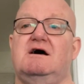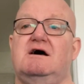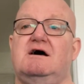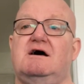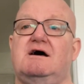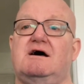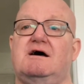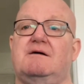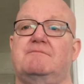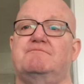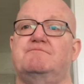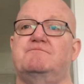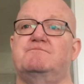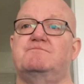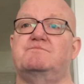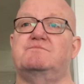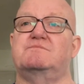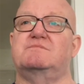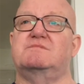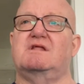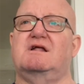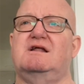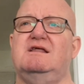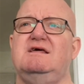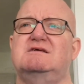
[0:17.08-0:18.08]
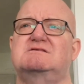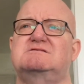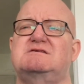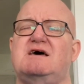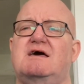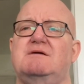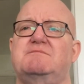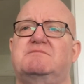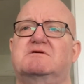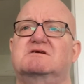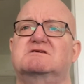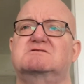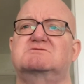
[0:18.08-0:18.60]
The league
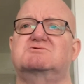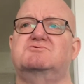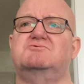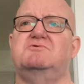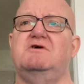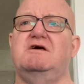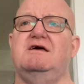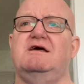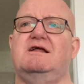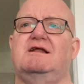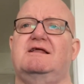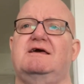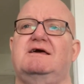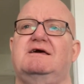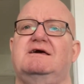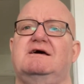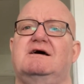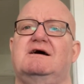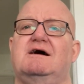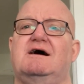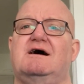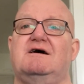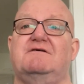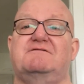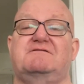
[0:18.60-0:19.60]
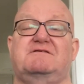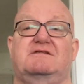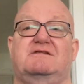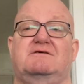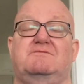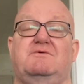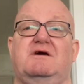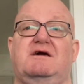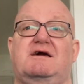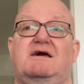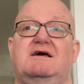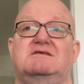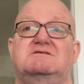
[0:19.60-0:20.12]
table is really, after the
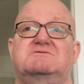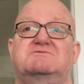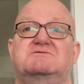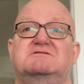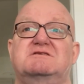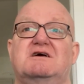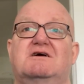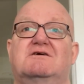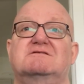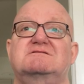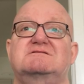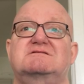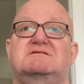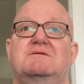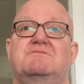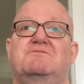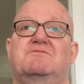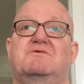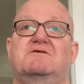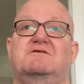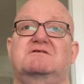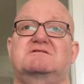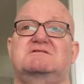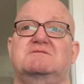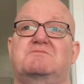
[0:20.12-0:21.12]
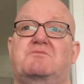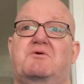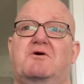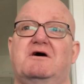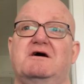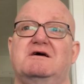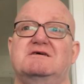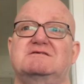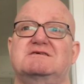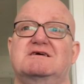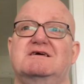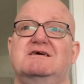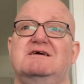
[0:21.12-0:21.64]
weekend's results, some were
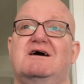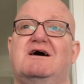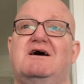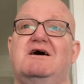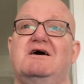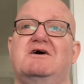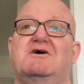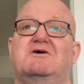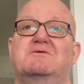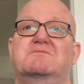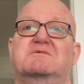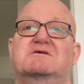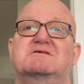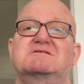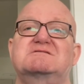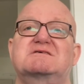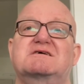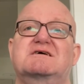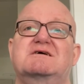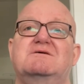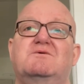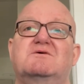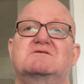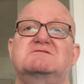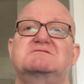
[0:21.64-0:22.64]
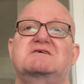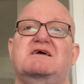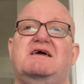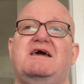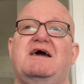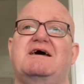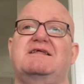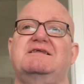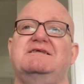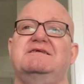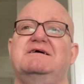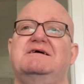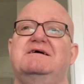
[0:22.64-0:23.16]
surprising eye-openers once
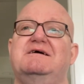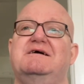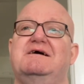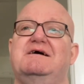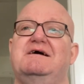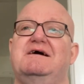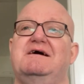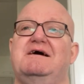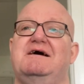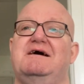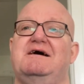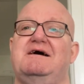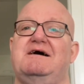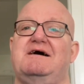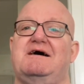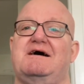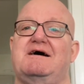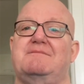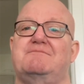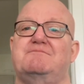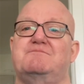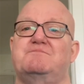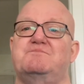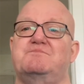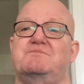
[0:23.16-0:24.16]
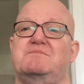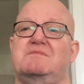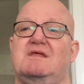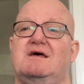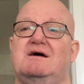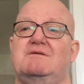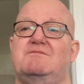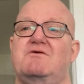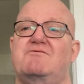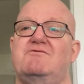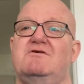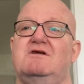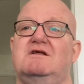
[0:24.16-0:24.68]
again, and
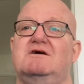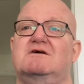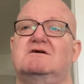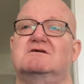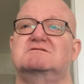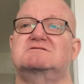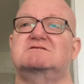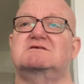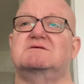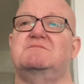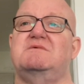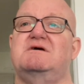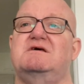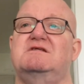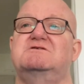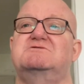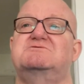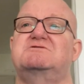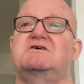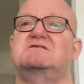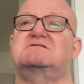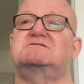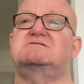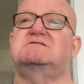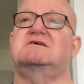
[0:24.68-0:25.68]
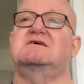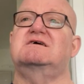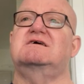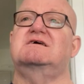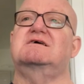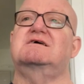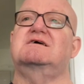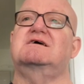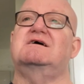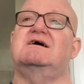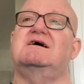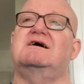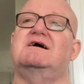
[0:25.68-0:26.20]
we've really got some
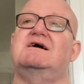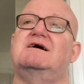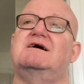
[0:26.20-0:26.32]
interesting